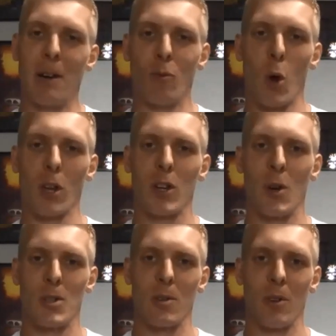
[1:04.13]
a roller
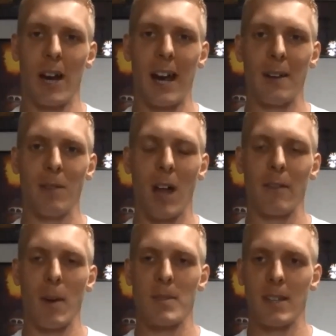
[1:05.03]
coaster ride, a lot of
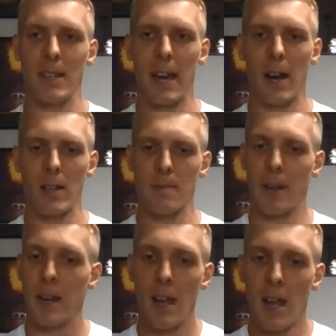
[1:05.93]
ups and downs. But
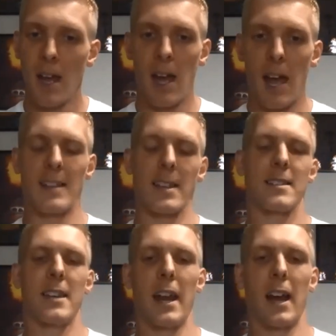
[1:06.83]
as I
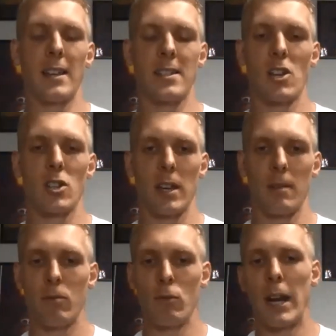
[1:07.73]
said, I essentially
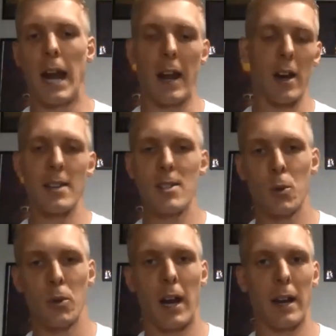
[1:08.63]
right out of high
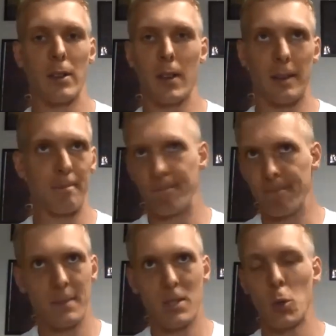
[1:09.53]
school, not even like
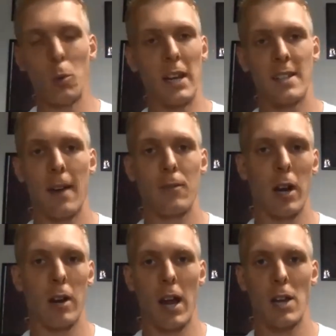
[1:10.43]
two weeks after I
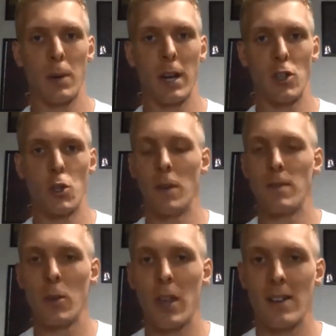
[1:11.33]
graduated in June of
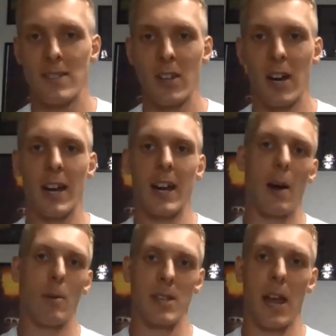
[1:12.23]
2009, I
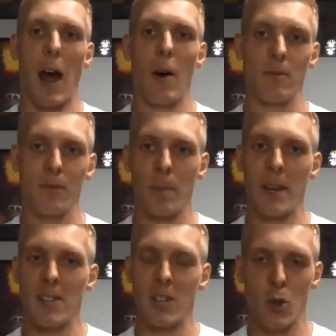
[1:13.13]
was out for
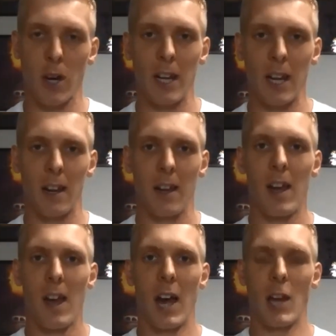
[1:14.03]
basic training.
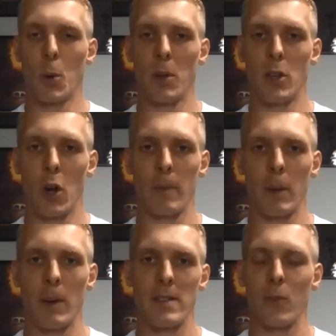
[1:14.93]
I joined the army,
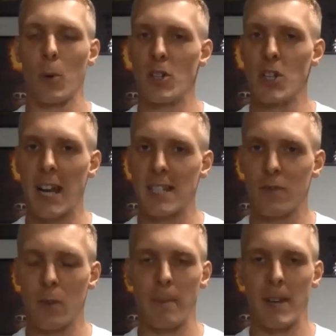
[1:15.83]
went to Fort Jackson
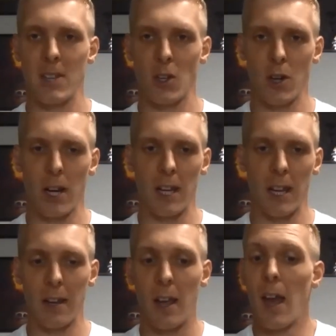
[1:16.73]
for my basic training,
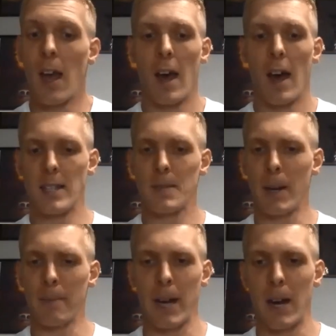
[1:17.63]
and I spent
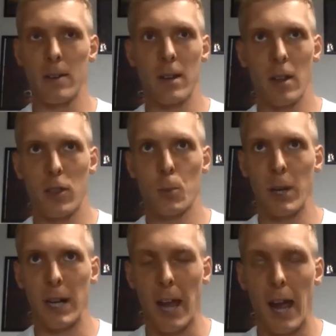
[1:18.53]
about three
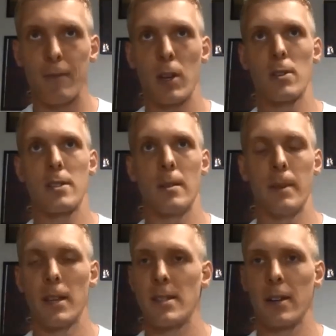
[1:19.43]
and a half years in the
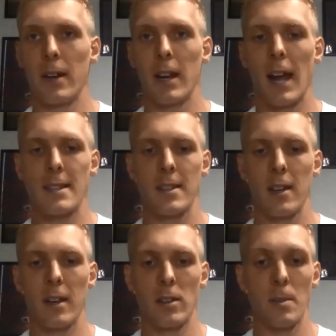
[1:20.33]
military. Got
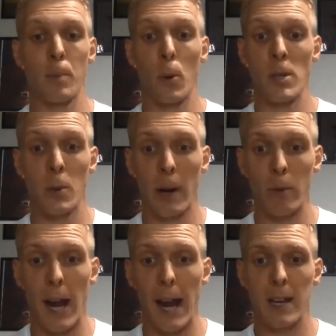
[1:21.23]
to deploy to
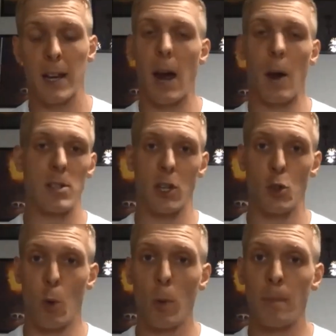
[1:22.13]
Iraq. I was a
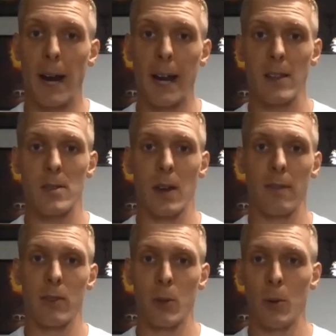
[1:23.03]
drone pilot, so I
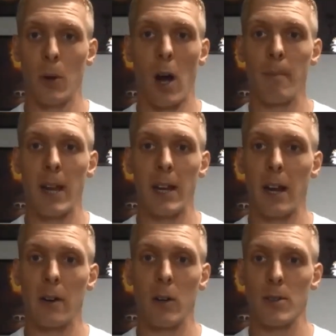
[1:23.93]
flew. I'm in
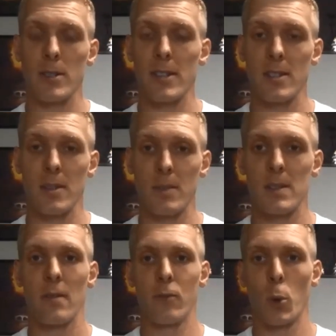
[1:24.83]
aerial
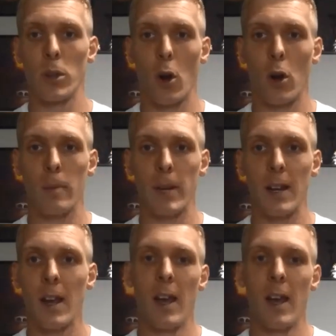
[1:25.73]
systems for the army,